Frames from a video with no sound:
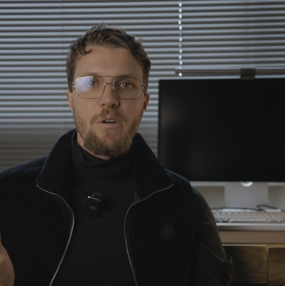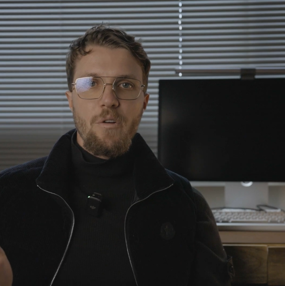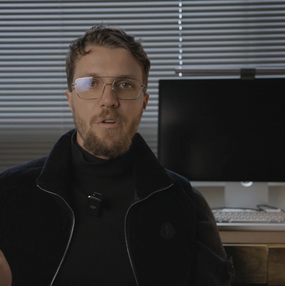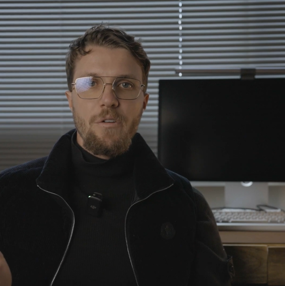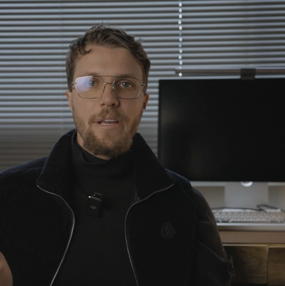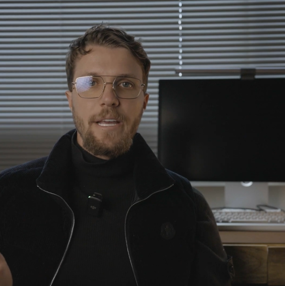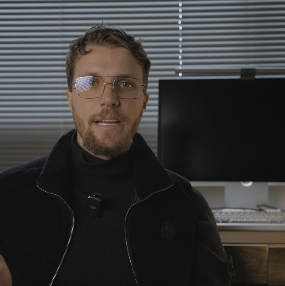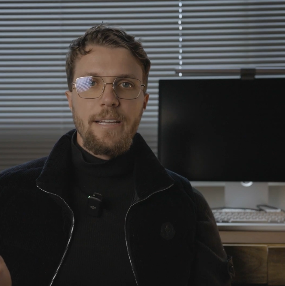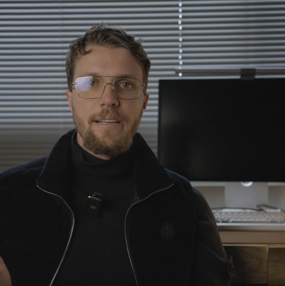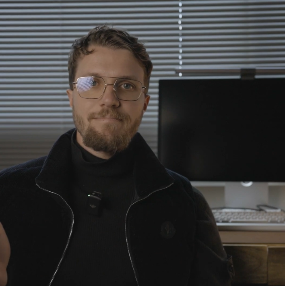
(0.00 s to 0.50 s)

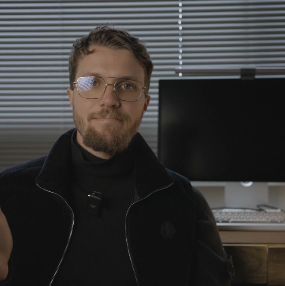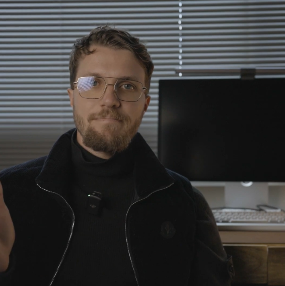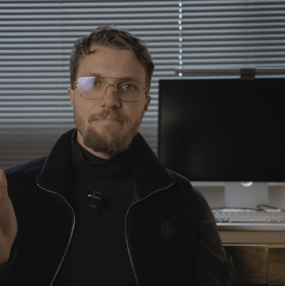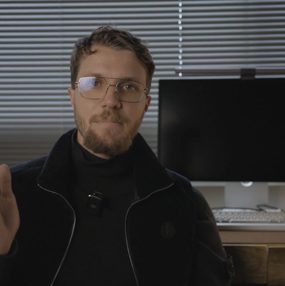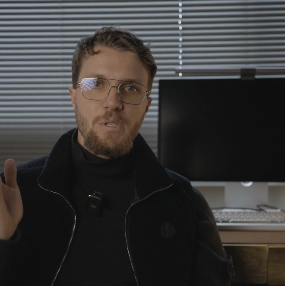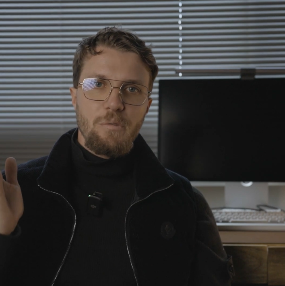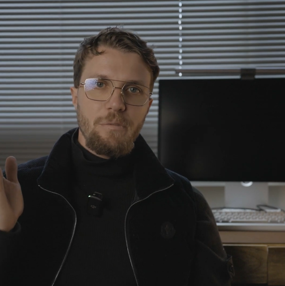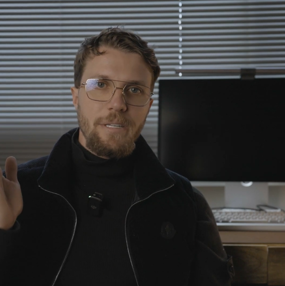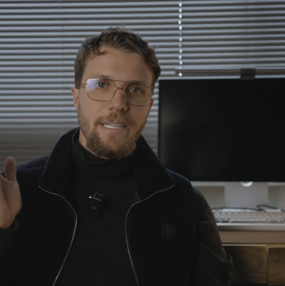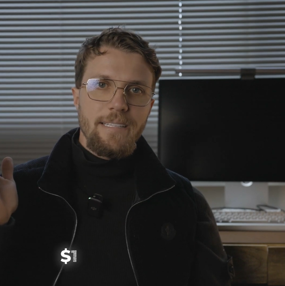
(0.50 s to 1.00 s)
earning
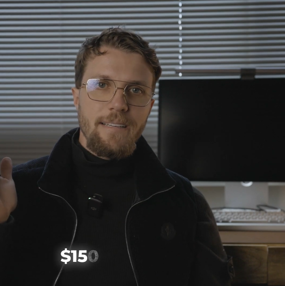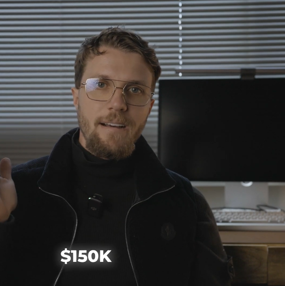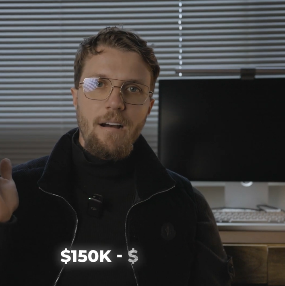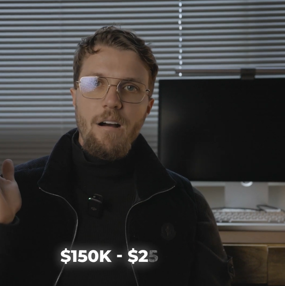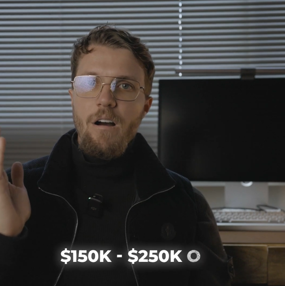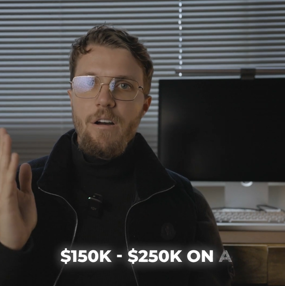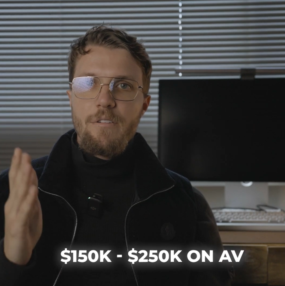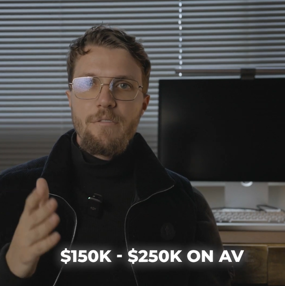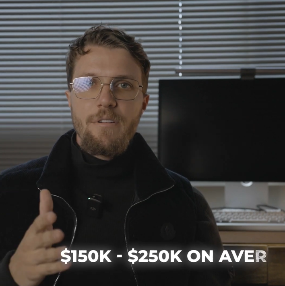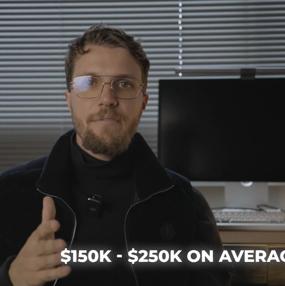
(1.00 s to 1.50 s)
between
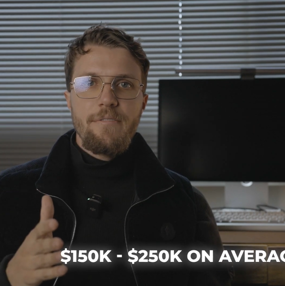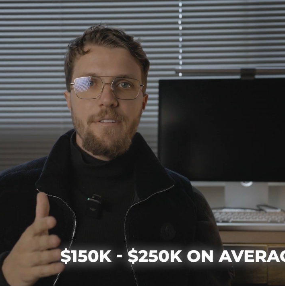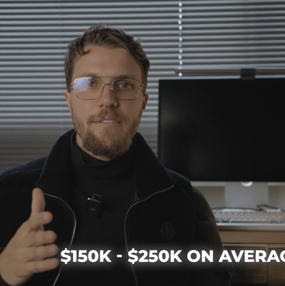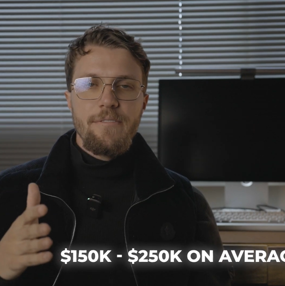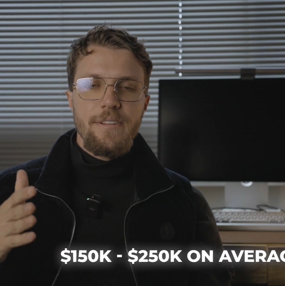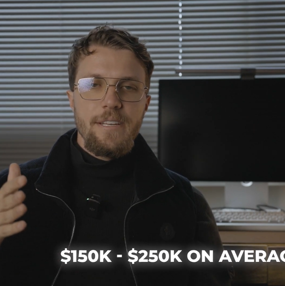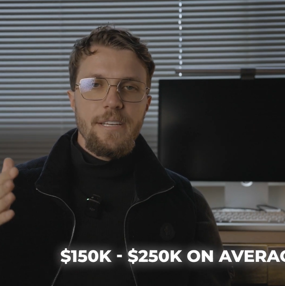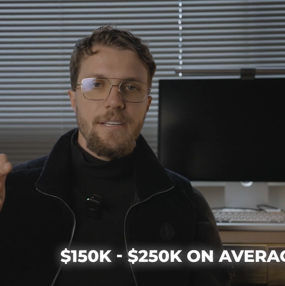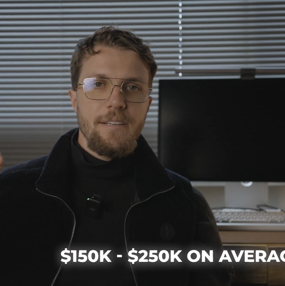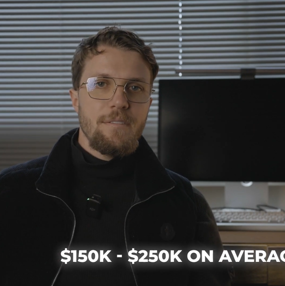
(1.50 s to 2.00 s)

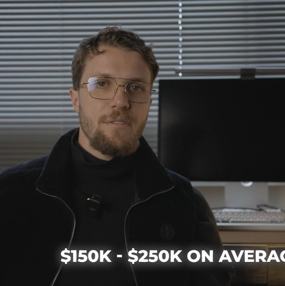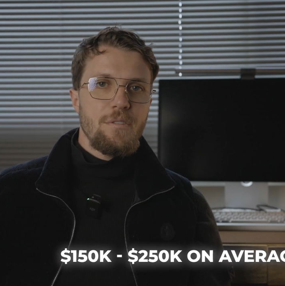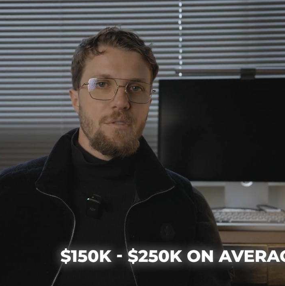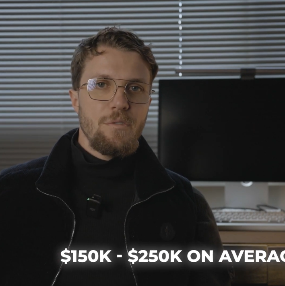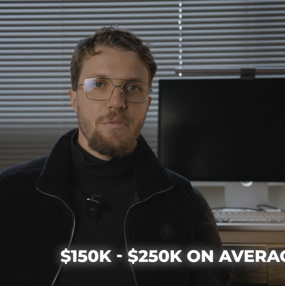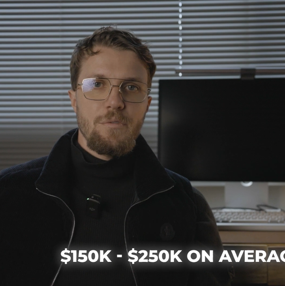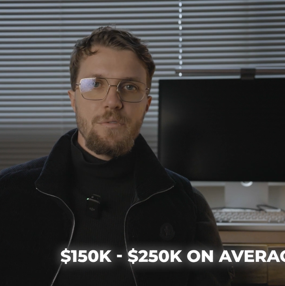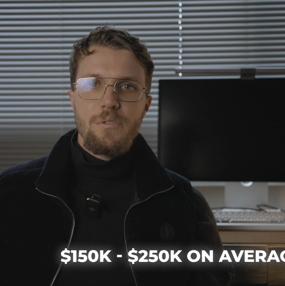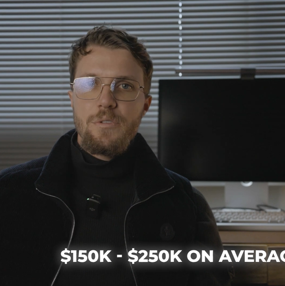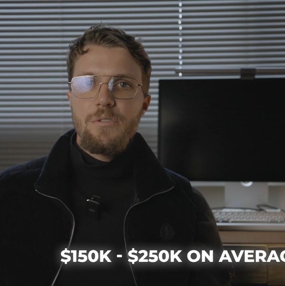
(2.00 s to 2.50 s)
150
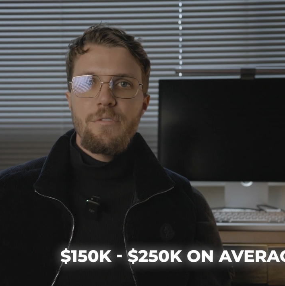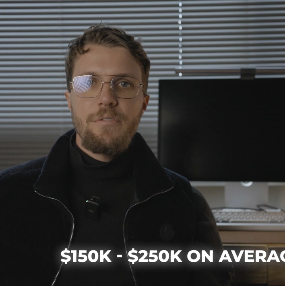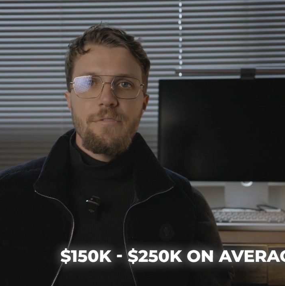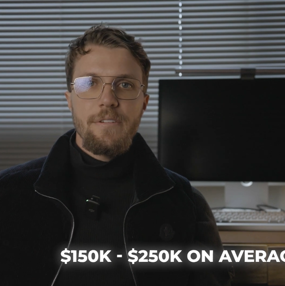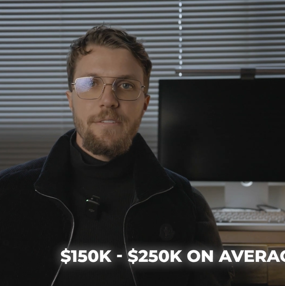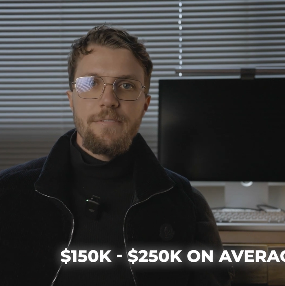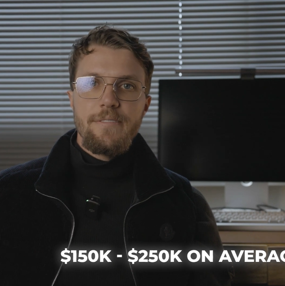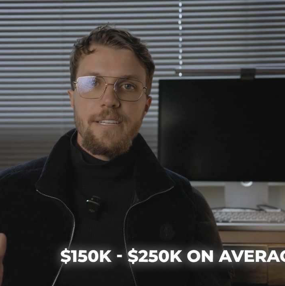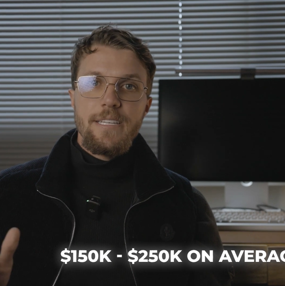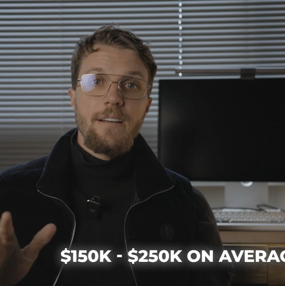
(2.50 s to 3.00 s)
to
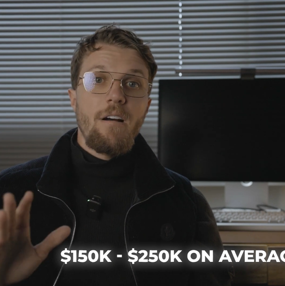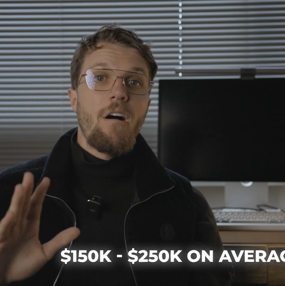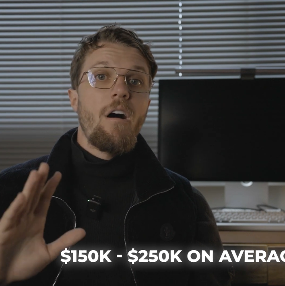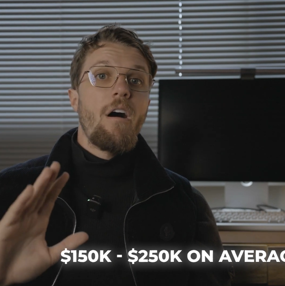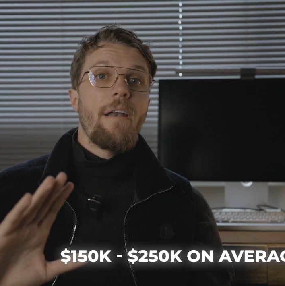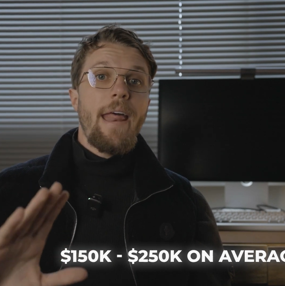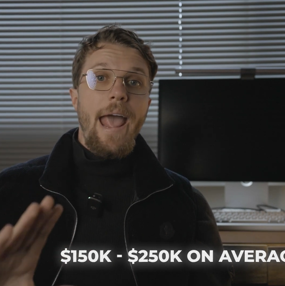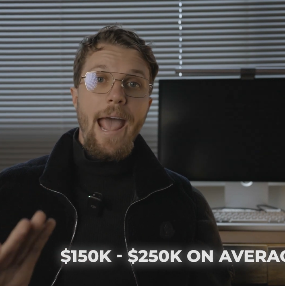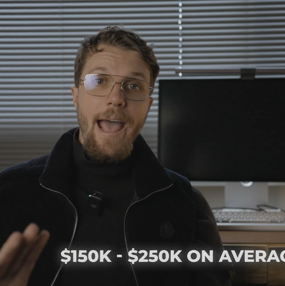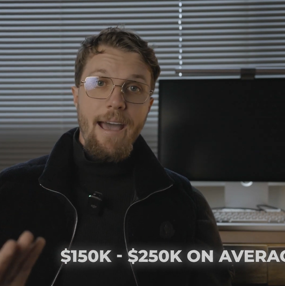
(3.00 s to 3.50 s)
250
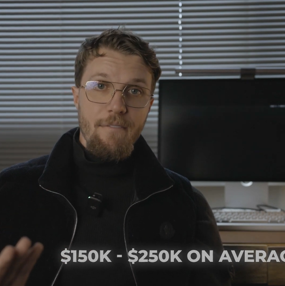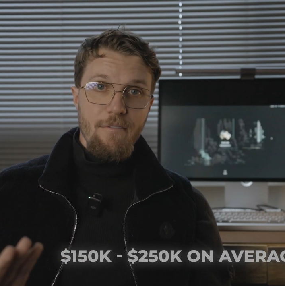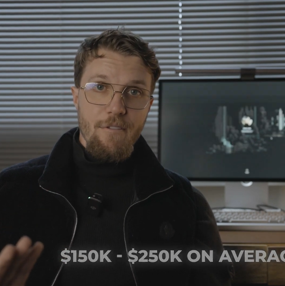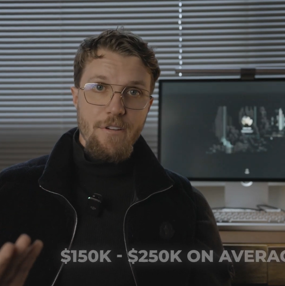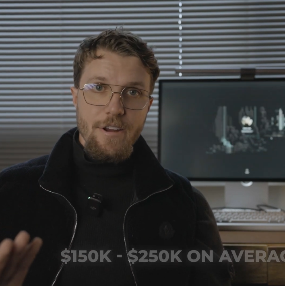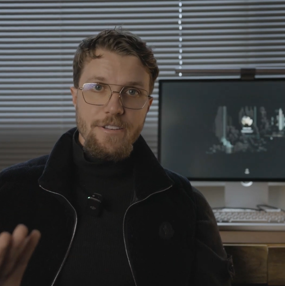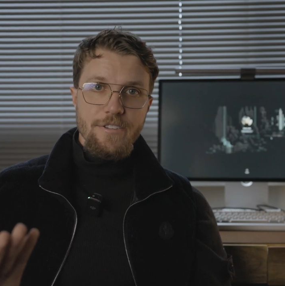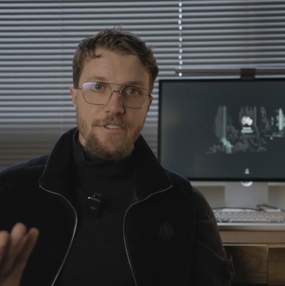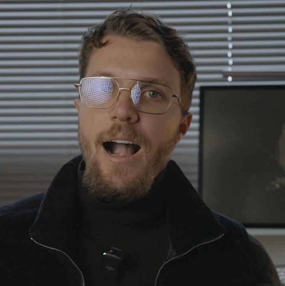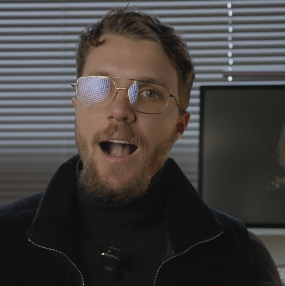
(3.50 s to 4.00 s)
on
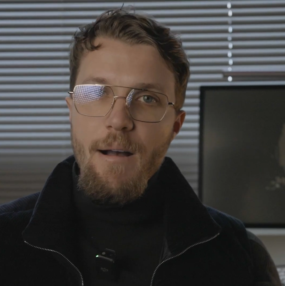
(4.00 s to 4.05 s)
average.